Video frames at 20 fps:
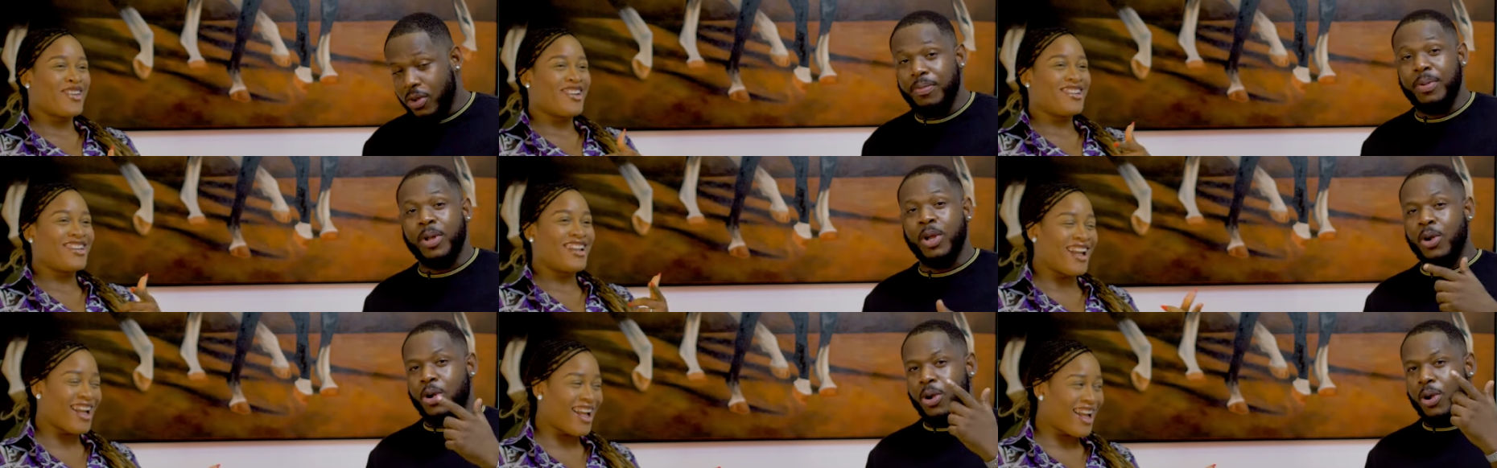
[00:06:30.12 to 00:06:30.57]

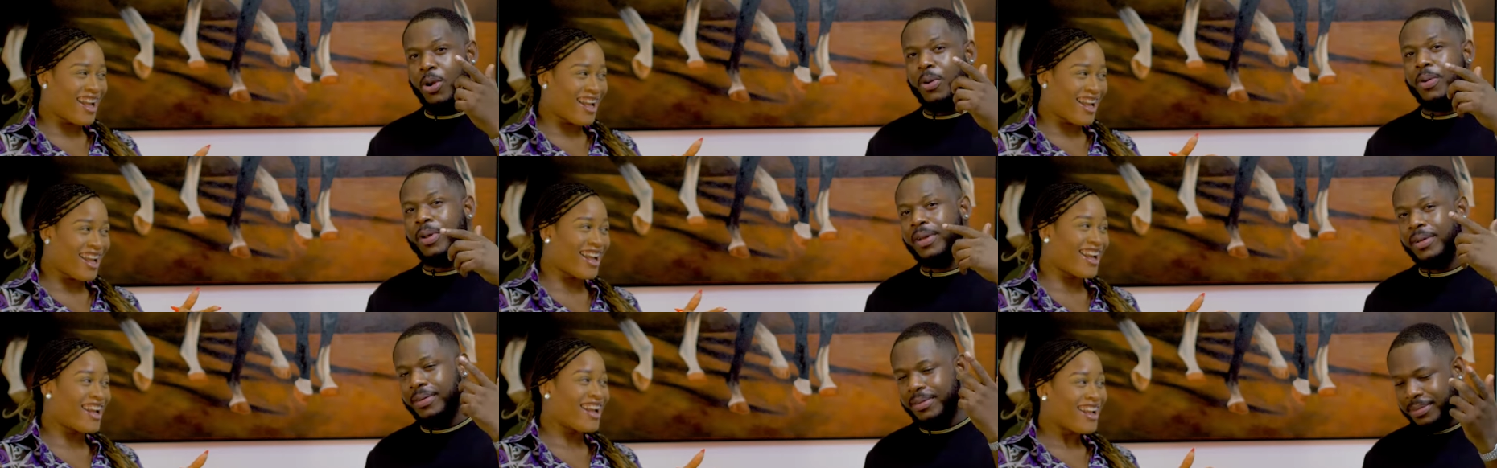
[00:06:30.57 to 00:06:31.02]
Speaker 1: gone we've
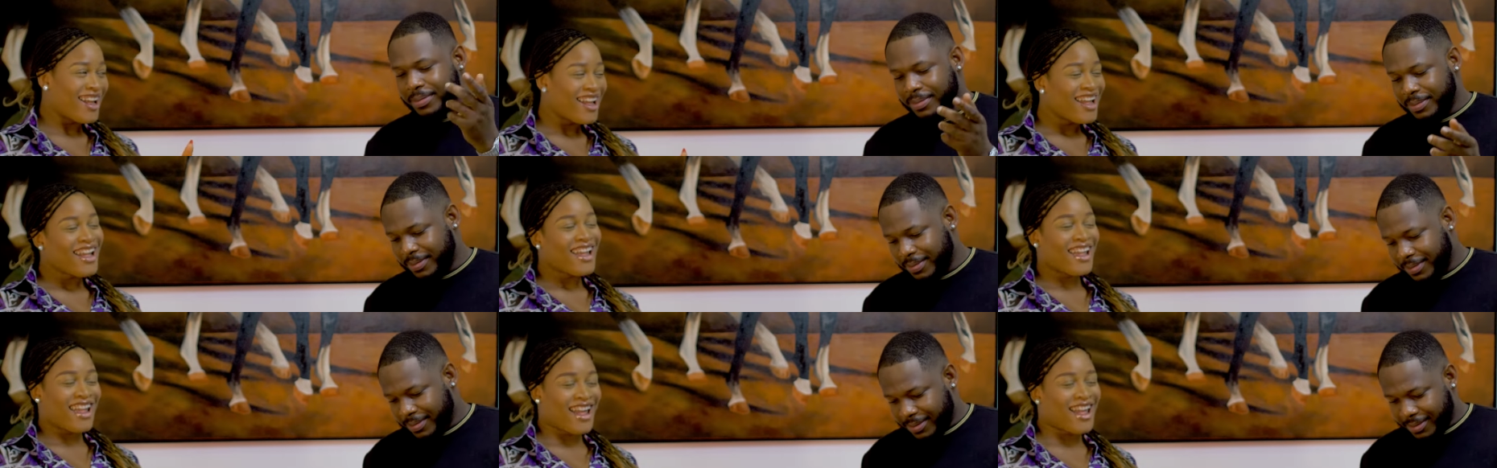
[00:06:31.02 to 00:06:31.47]
there.
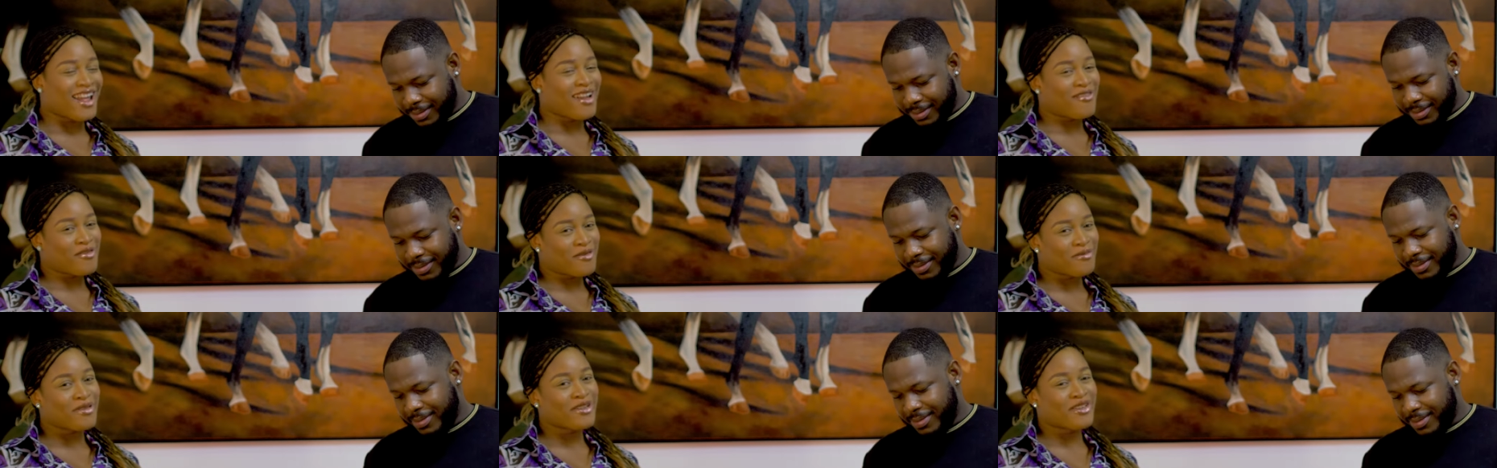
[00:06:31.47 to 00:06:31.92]

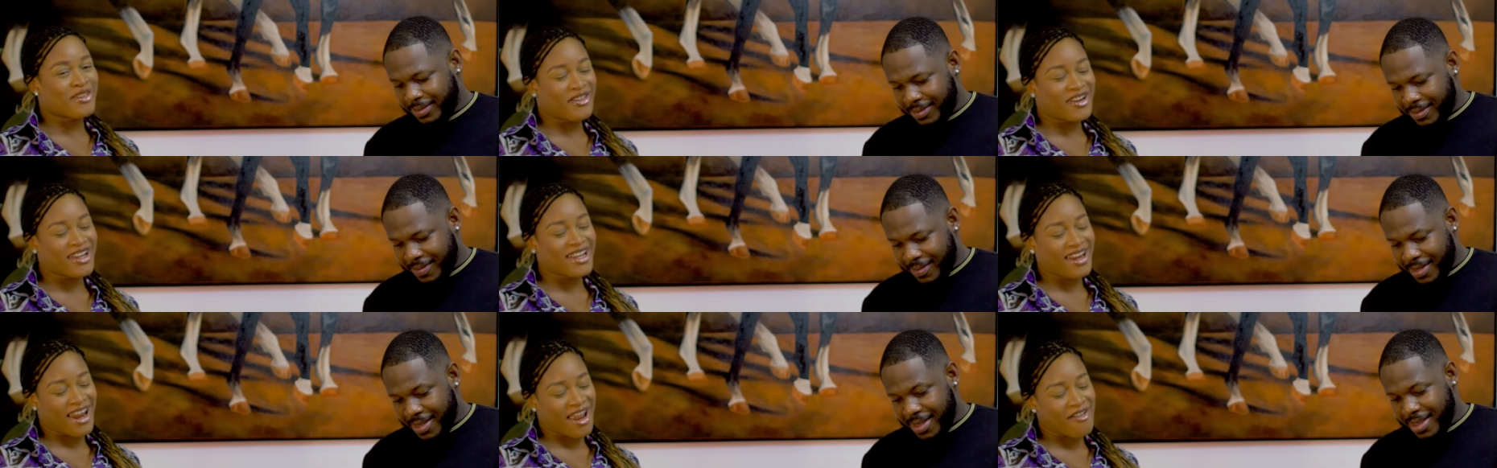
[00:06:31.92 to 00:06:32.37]
yeah, we've been
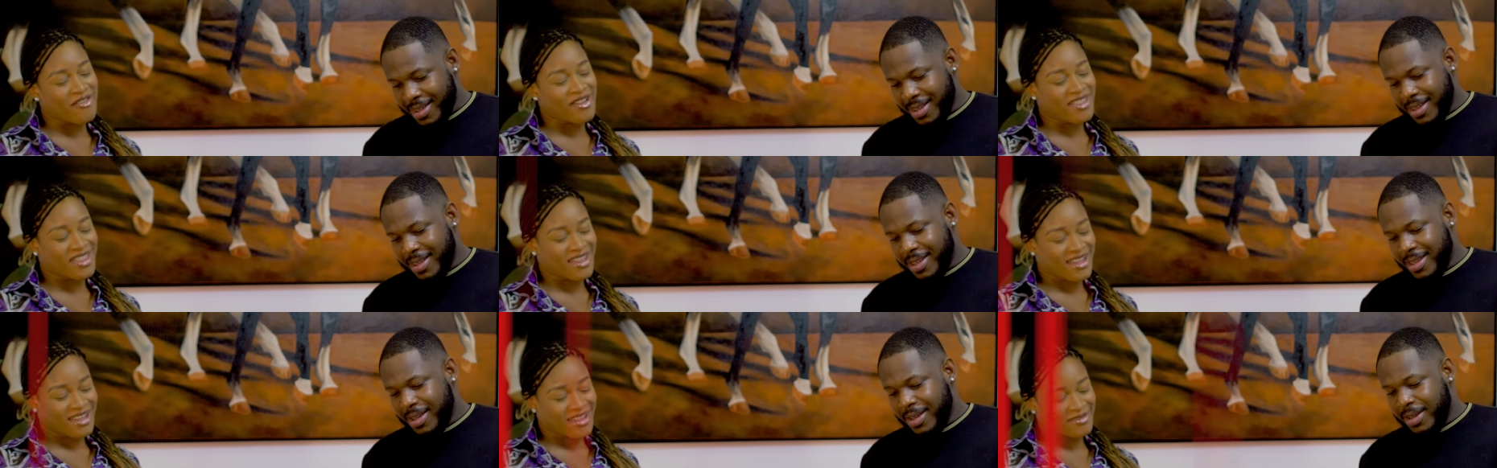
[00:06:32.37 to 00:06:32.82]
growing
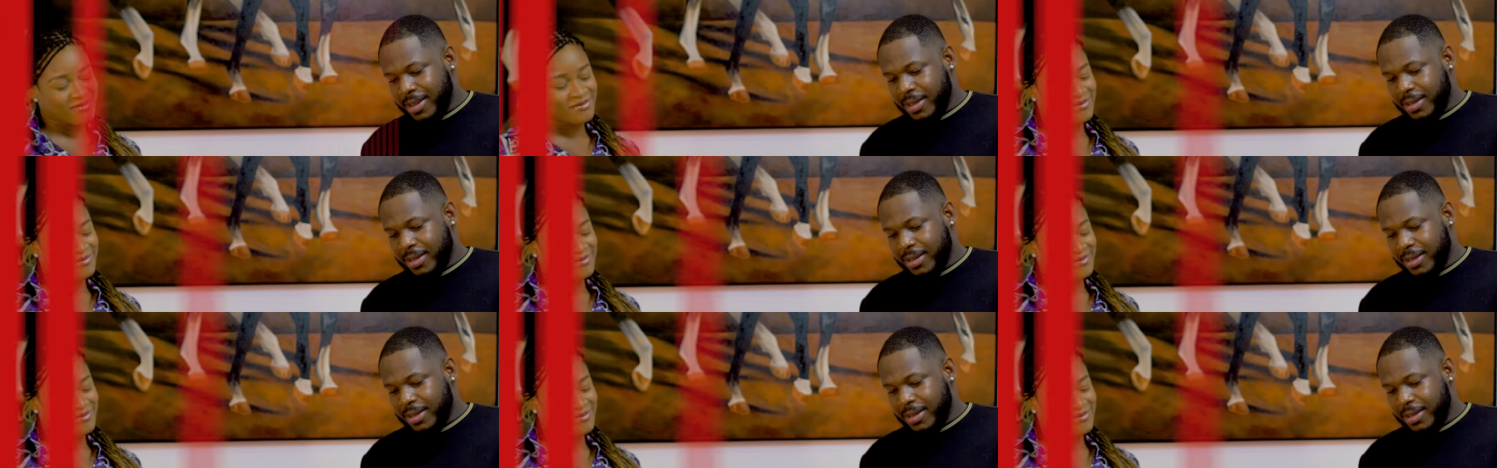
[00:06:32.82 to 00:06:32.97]
every day.